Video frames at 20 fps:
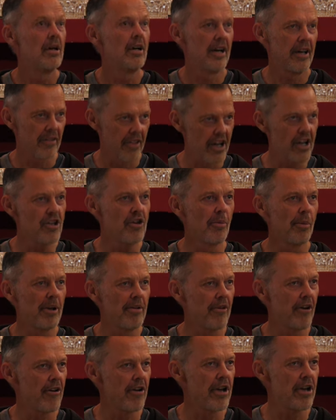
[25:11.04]
And then you'll be
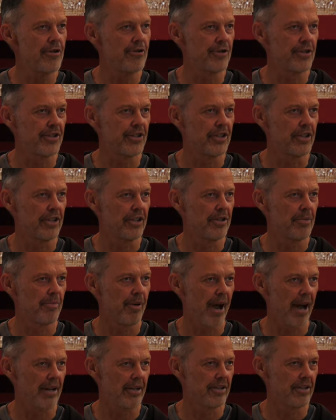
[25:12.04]
very interested to
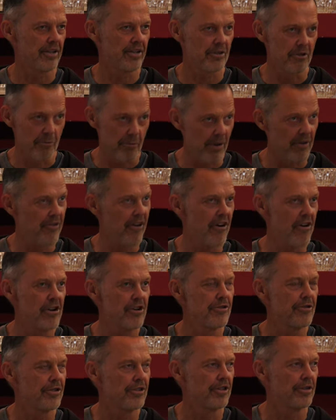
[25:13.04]
practice. You'll be very
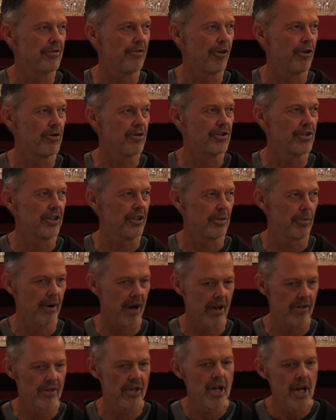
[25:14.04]
interested to focus on the
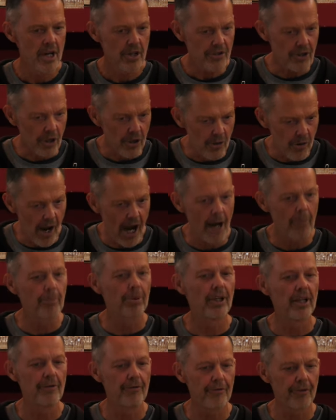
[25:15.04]
breath. So you
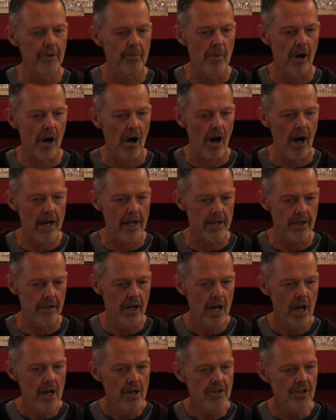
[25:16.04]
uplift the mind.
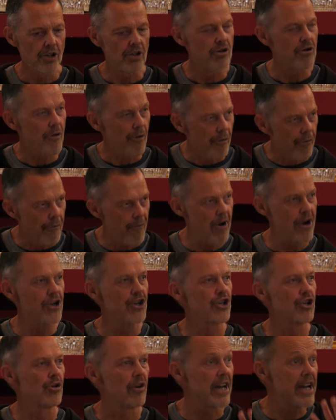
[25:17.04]
So you
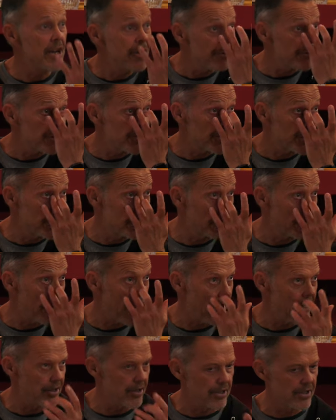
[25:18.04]
refresh your interest in the
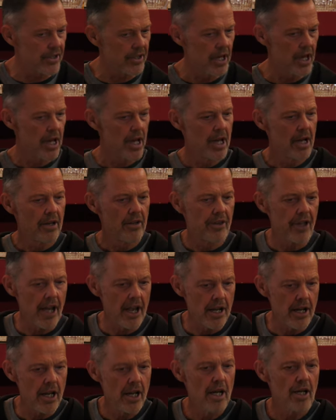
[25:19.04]
practice.
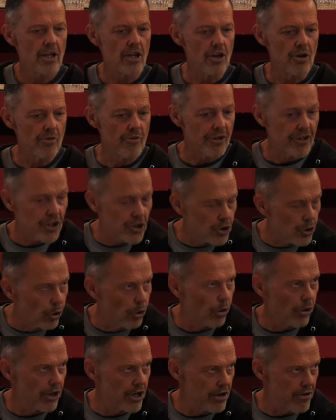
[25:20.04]
Then you
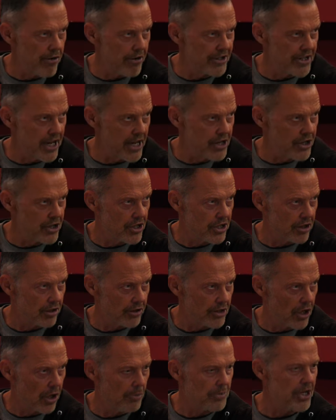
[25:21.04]
restore your attention on
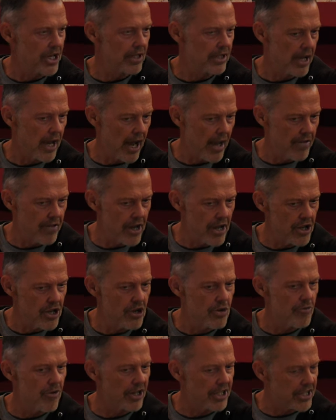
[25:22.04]
the object. And then
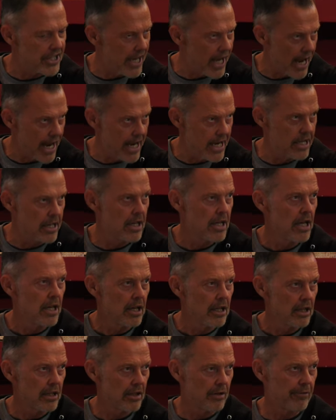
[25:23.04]
you retain
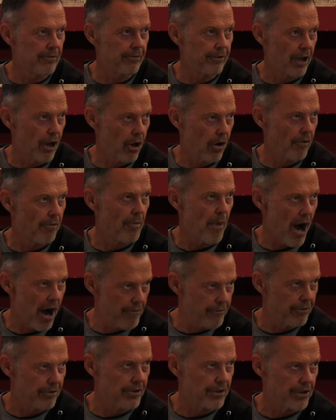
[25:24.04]
the flow of
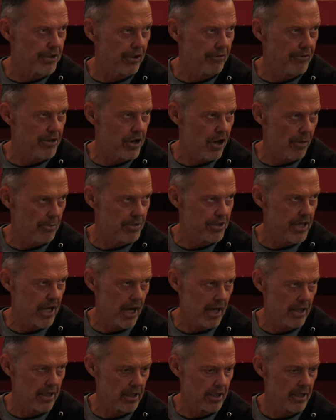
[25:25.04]
mindfulness of the
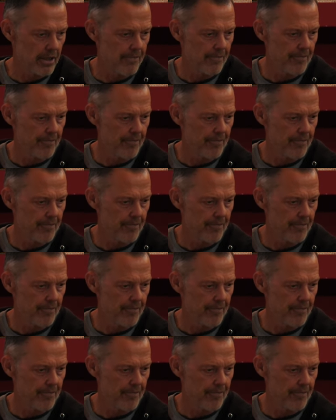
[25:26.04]
object.